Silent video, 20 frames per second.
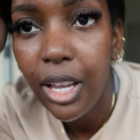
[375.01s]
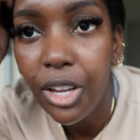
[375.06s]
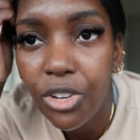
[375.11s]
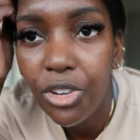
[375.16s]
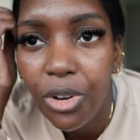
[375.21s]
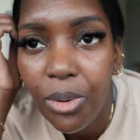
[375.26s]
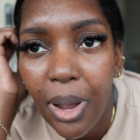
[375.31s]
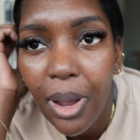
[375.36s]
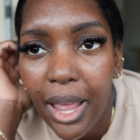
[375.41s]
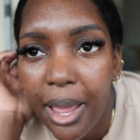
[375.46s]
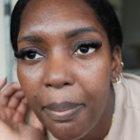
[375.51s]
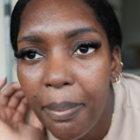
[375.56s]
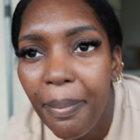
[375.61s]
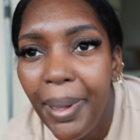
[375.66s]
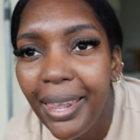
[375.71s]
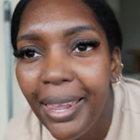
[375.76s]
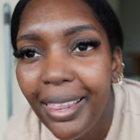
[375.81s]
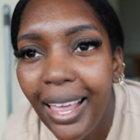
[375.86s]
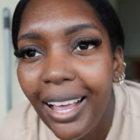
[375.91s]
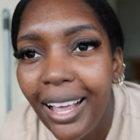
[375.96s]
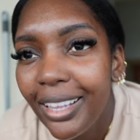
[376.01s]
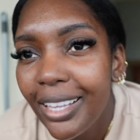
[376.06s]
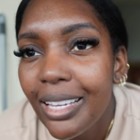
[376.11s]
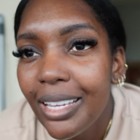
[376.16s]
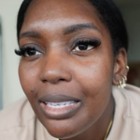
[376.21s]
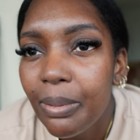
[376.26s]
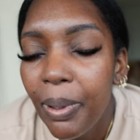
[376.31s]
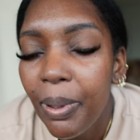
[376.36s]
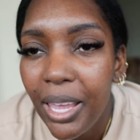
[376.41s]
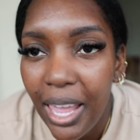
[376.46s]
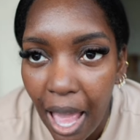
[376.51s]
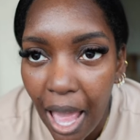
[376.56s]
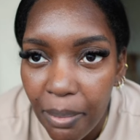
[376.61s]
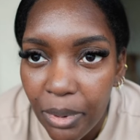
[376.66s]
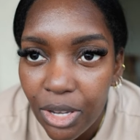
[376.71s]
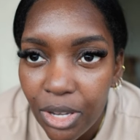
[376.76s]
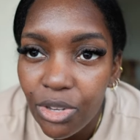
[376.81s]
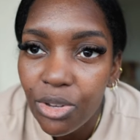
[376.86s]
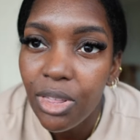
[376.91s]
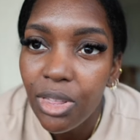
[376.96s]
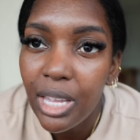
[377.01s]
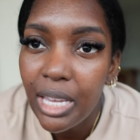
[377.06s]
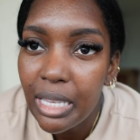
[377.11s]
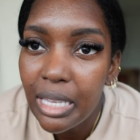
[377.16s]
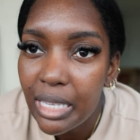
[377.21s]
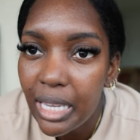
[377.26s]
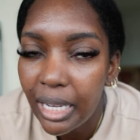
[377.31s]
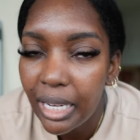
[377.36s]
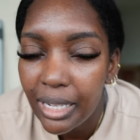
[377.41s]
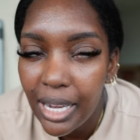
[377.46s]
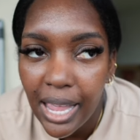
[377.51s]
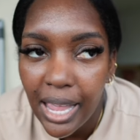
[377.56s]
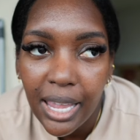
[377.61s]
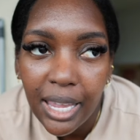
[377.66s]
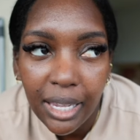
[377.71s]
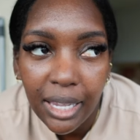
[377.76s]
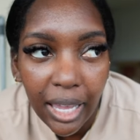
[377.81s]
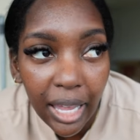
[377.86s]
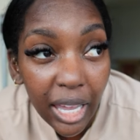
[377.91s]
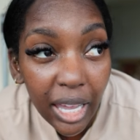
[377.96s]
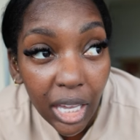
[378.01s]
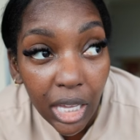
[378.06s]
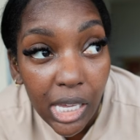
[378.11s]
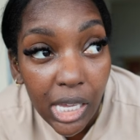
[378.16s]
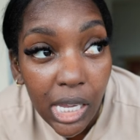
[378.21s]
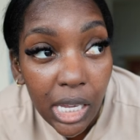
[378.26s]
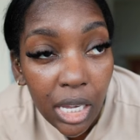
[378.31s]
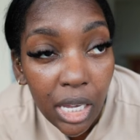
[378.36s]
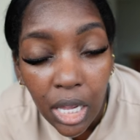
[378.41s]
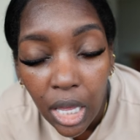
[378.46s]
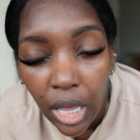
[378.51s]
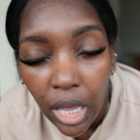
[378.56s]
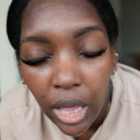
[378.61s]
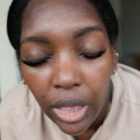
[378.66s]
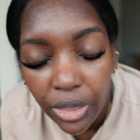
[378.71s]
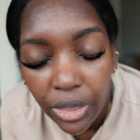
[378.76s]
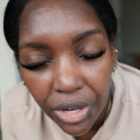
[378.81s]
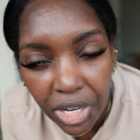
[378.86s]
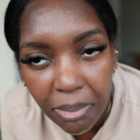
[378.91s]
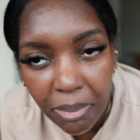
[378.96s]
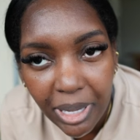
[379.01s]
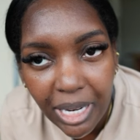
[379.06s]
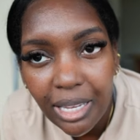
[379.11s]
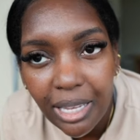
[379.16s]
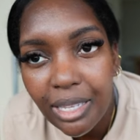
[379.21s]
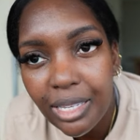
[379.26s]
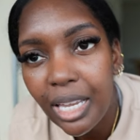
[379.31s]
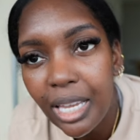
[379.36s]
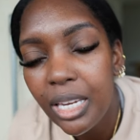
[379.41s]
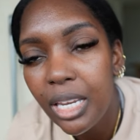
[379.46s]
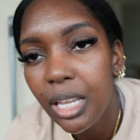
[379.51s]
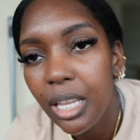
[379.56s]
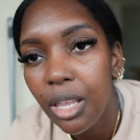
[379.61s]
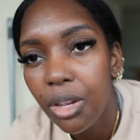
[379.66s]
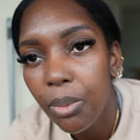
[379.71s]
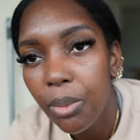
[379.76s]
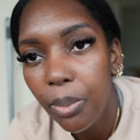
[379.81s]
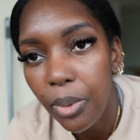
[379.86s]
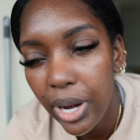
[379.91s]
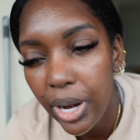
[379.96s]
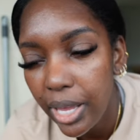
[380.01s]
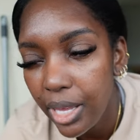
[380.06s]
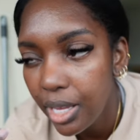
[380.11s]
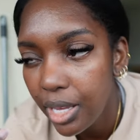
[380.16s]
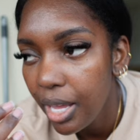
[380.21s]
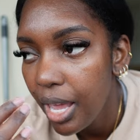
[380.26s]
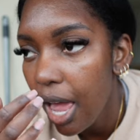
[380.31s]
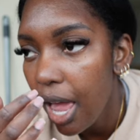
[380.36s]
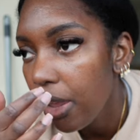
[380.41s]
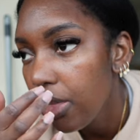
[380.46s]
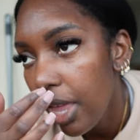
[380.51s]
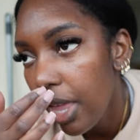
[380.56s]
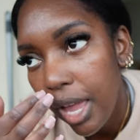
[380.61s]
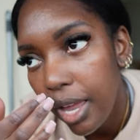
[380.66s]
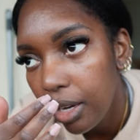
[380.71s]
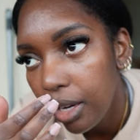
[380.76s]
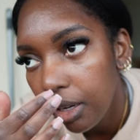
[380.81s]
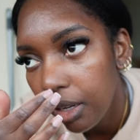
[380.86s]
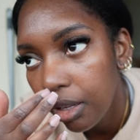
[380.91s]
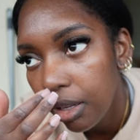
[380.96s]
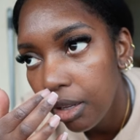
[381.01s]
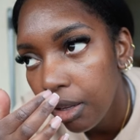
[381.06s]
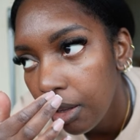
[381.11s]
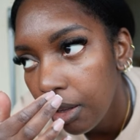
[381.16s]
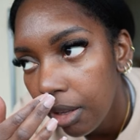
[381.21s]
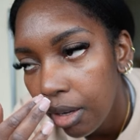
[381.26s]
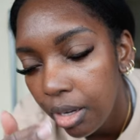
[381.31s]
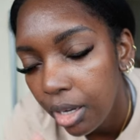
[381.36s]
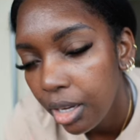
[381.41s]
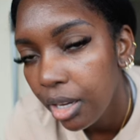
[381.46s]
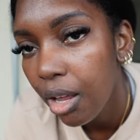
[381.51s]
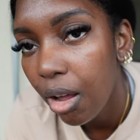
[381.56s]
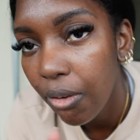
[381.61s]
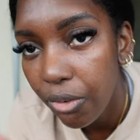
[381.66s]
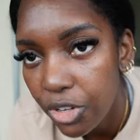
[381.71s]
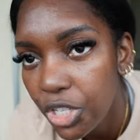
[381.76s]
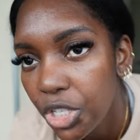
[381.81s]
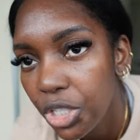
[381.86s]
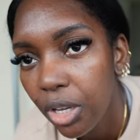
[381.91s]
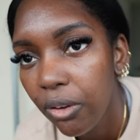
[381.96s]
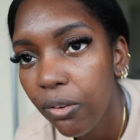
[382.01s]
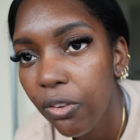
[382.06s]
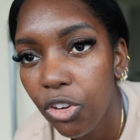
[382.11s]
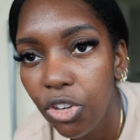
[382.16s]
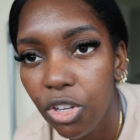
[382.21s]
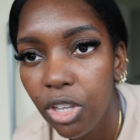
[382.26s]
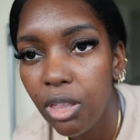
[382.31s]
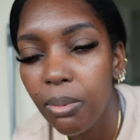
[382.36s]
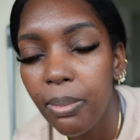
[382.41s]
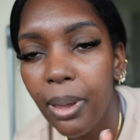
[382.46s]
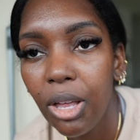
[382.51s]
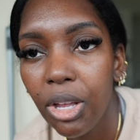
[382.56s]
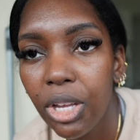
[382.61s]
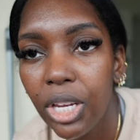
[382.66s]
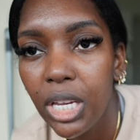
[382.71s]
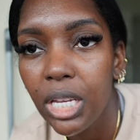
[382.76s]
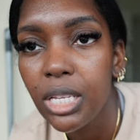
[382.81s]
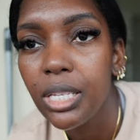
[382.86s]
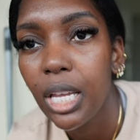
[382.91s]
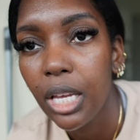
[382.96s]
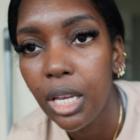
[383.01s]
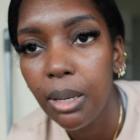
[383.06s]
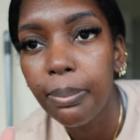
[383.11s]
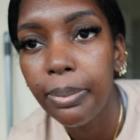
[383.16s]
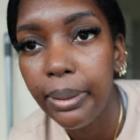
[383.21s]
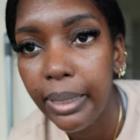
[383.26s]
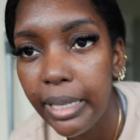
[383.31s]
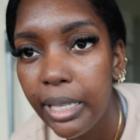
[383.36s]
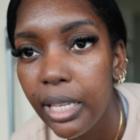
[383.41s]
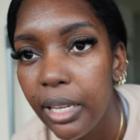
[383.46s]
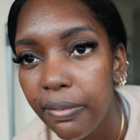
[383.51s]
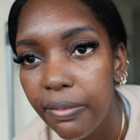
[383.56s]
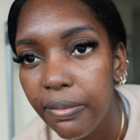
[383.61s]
Not sure why I'm bent like this, but yeah, I'm gonna do the insect net in like 30 minutes. I need a little break, and then officially the balcony is like completely